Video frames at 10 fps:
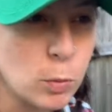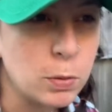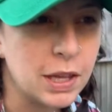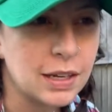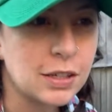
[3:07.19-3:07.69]

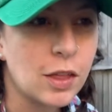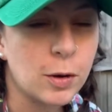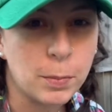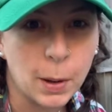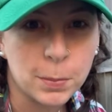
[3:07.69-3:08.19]
plant their
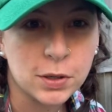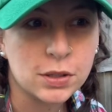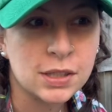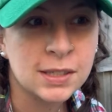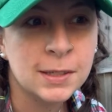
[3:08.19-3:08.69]

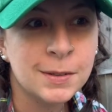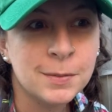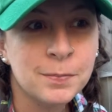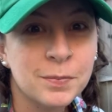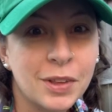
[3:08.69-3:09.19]
peppers
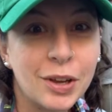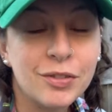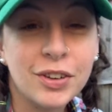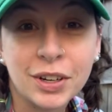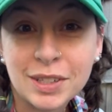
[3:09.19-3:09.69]

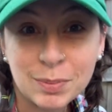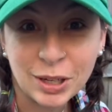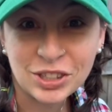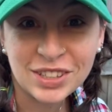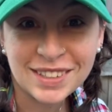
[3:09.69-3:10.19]
very
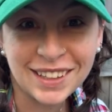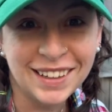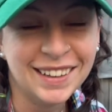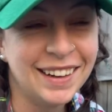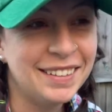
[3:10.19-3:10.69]
spacious.
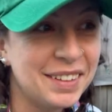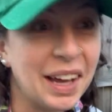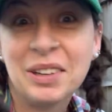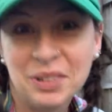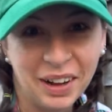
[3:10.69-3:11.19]

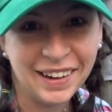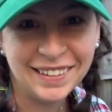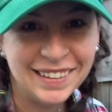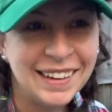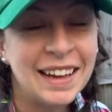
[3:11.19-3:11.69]
I do not.
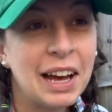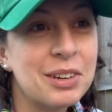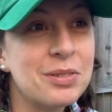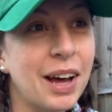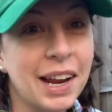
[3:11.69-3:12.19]
I
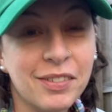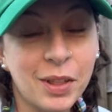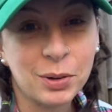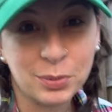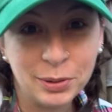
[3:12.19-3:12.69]
do not have a
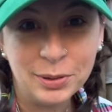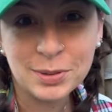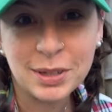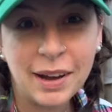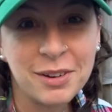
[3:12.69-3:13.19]
lot of room,
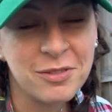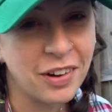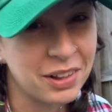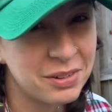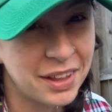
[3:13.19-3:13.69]
so I don't
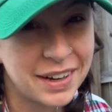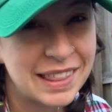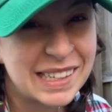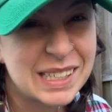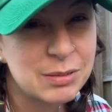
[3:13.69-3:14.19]
follow a lot of
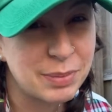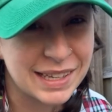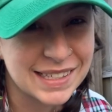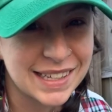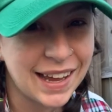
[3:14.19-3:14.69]
the
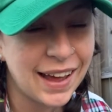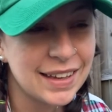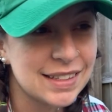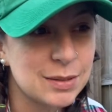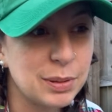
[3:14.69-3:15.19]
spacing
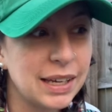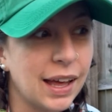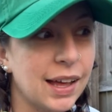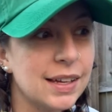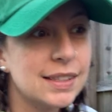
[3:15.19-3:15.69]
guides
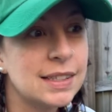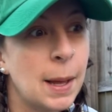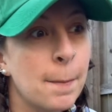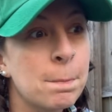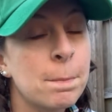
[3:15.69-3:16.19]
because
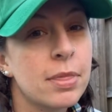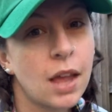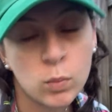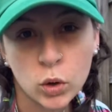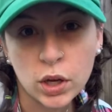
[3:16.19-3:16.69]

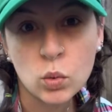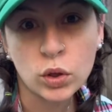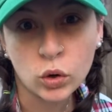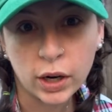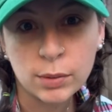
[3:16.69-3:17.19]
I'm working
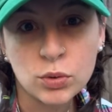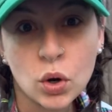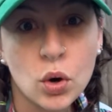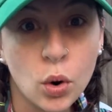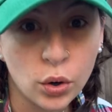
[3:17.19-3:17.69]
with cramped
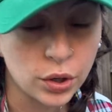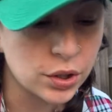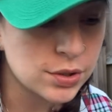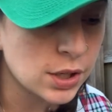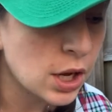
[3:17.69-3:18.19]

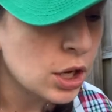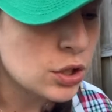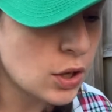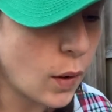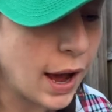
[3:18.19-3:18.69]
quarters.
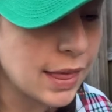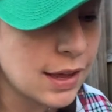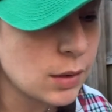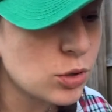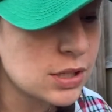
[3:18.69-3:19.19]
So I
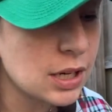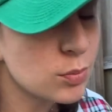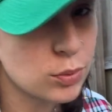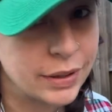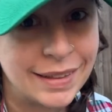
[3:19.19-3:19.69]
think I'm just gonna
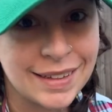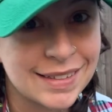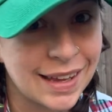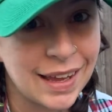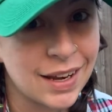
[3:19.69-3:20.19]
bring
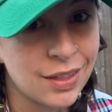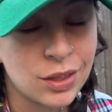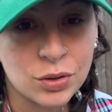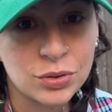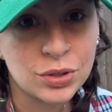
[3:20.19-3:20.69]
these in
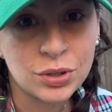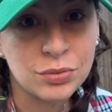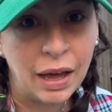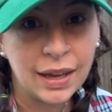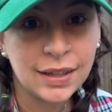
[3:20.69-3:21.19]
those 2
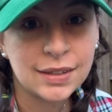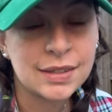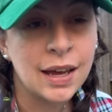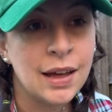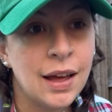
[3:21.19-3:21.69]
nights